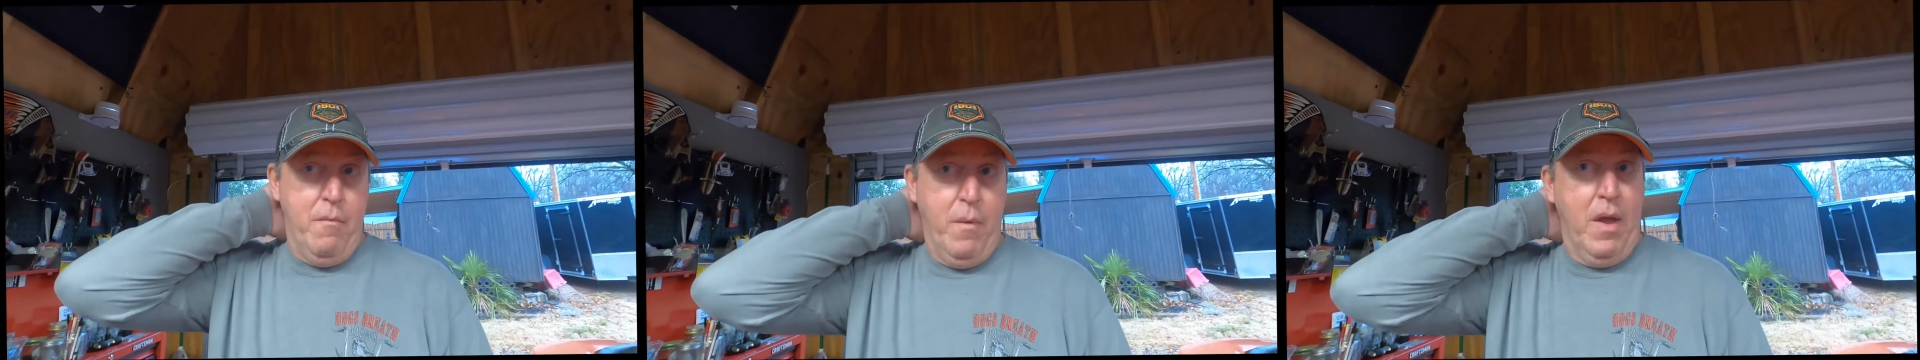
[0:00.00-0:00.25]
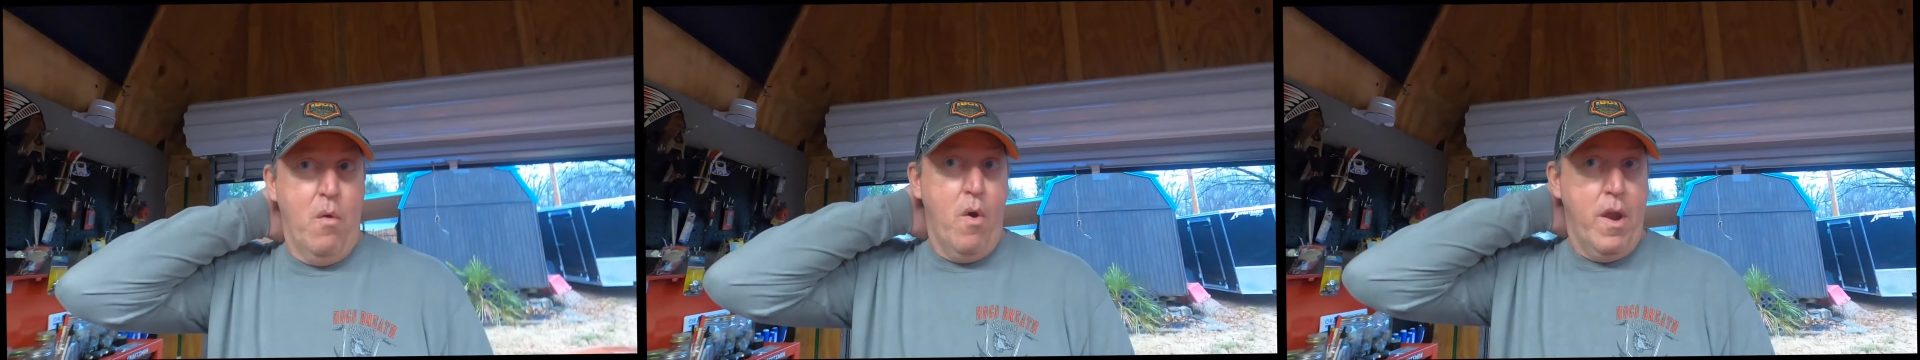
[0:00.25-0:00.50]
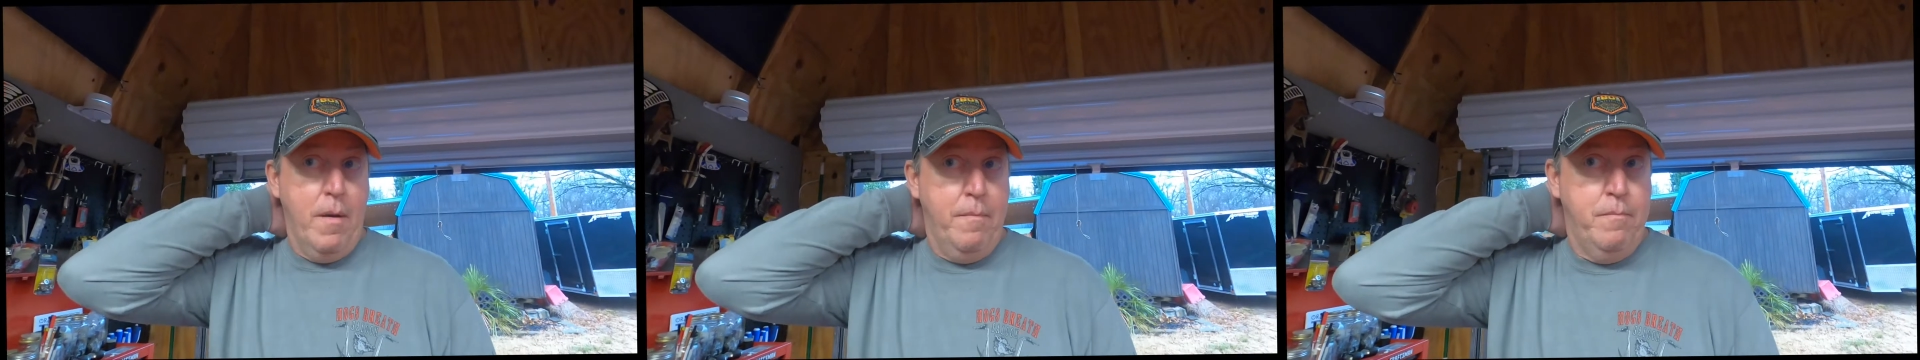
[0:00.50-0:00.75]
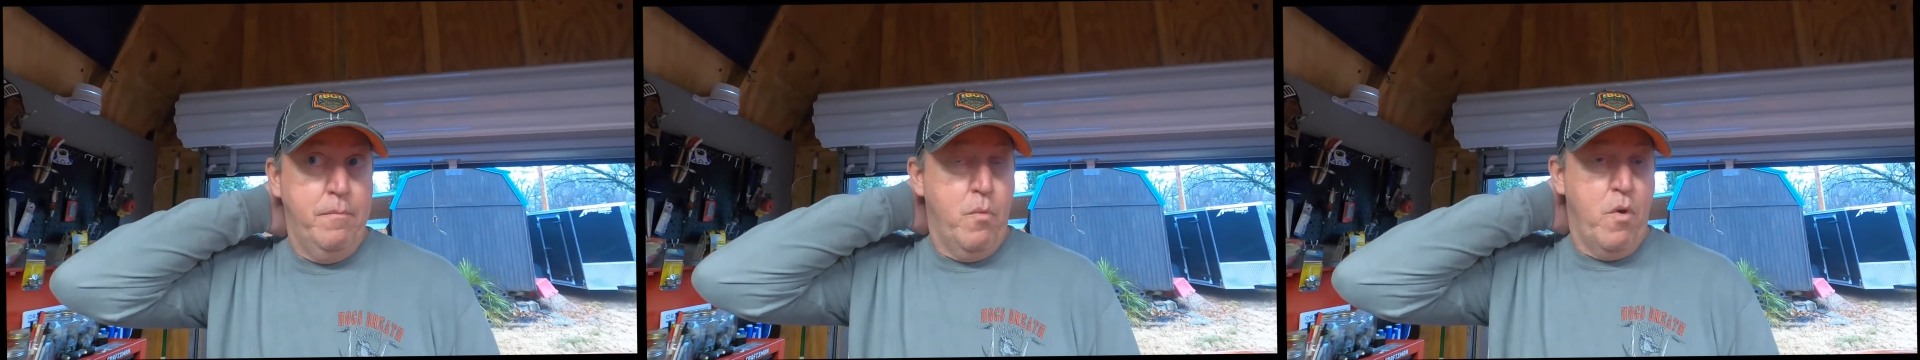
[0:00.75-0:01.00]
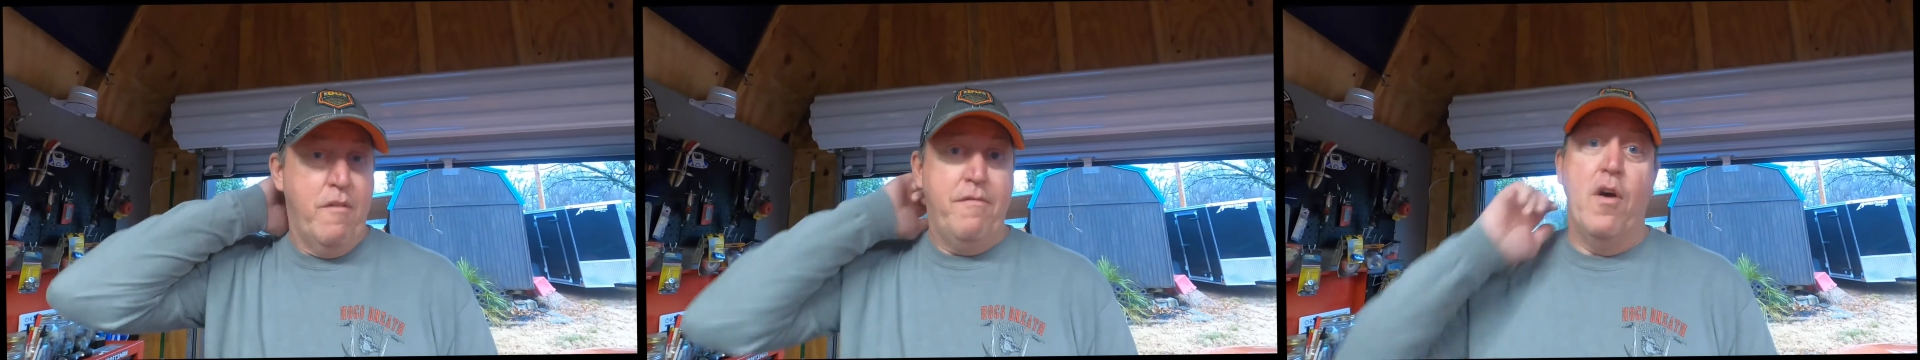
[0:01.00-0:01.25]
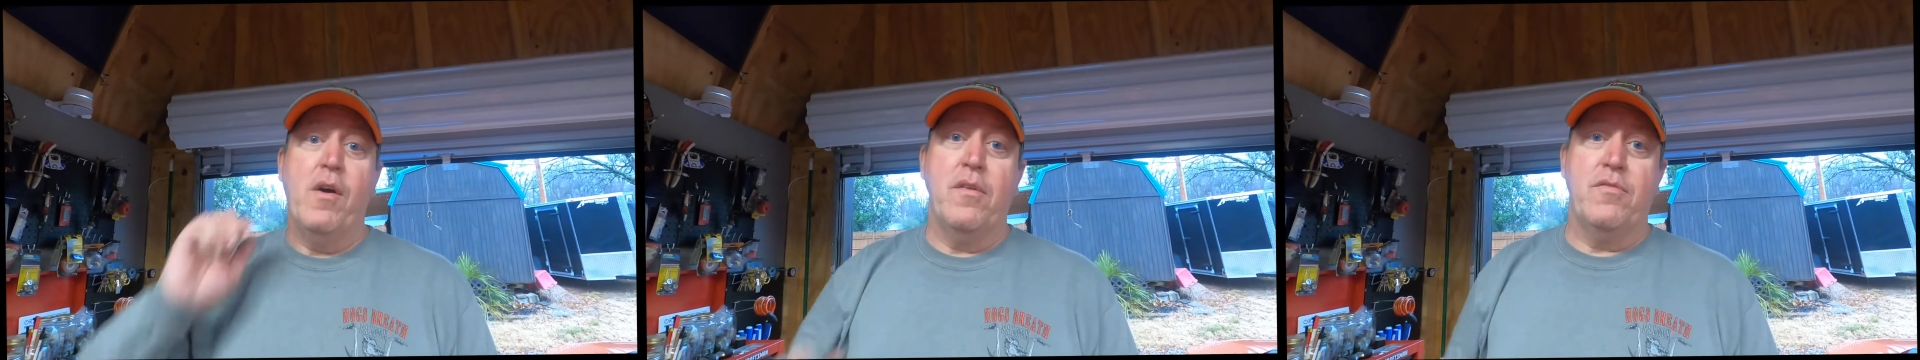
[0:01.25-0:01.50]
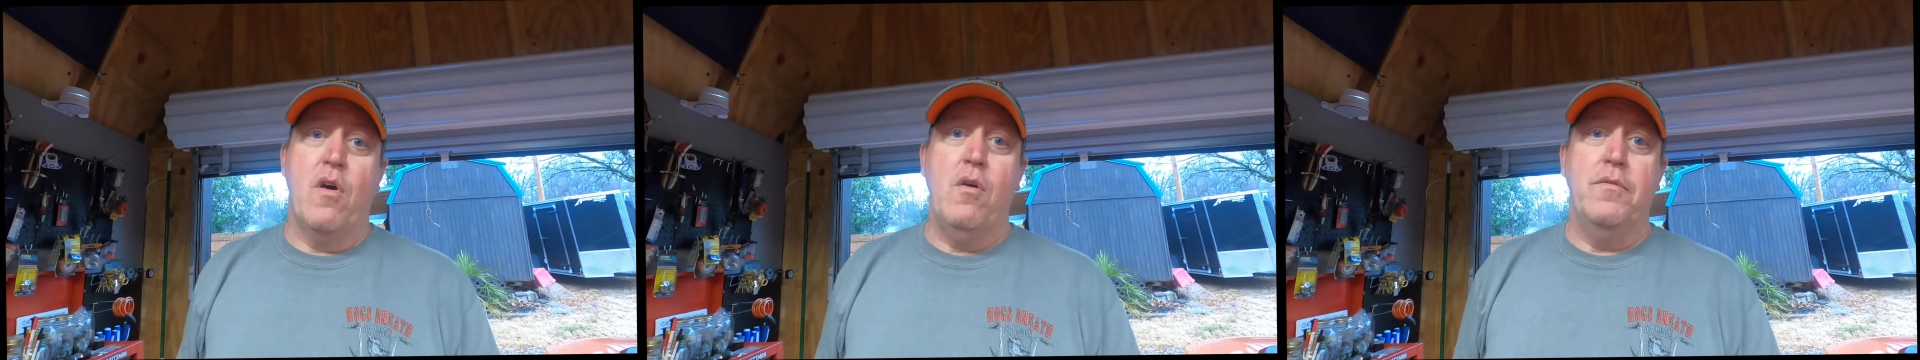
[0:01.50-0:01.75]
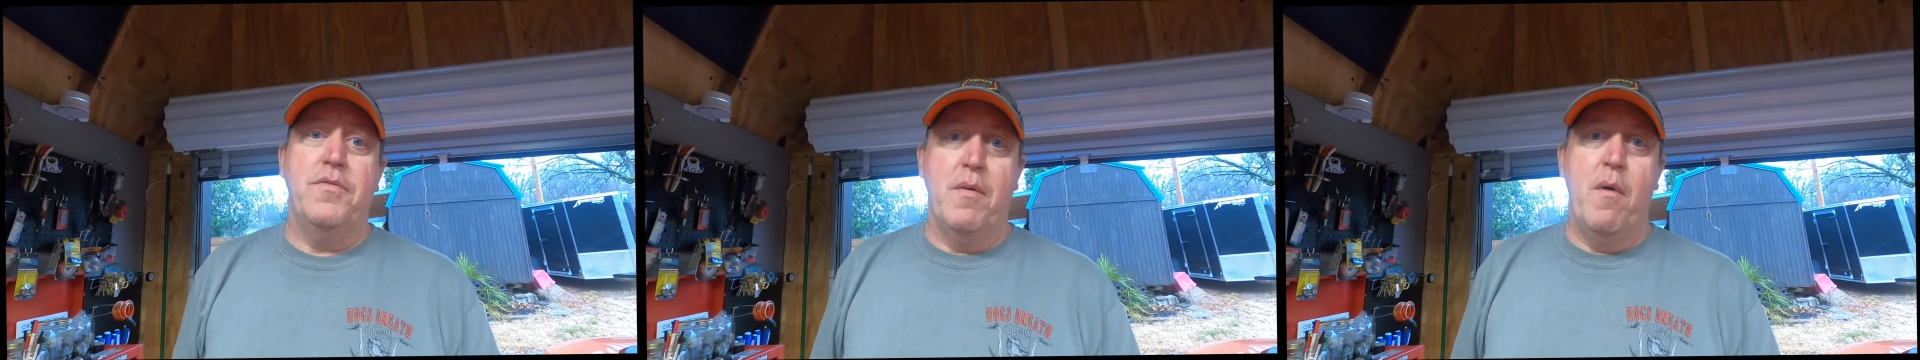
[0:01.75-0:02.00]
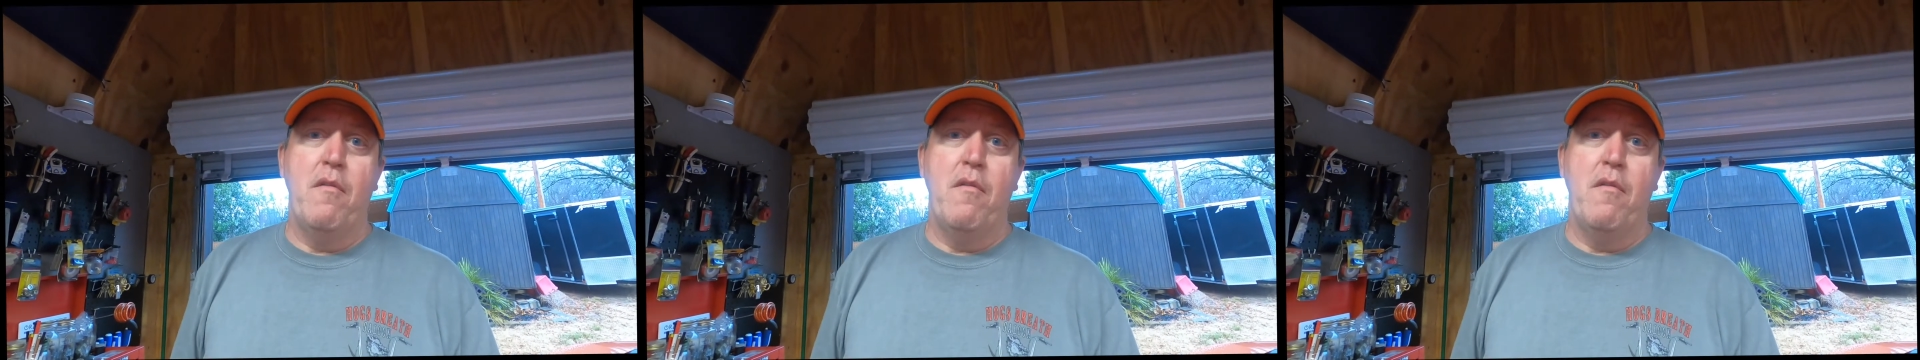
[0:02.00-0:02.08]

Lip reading: I really want to focus on some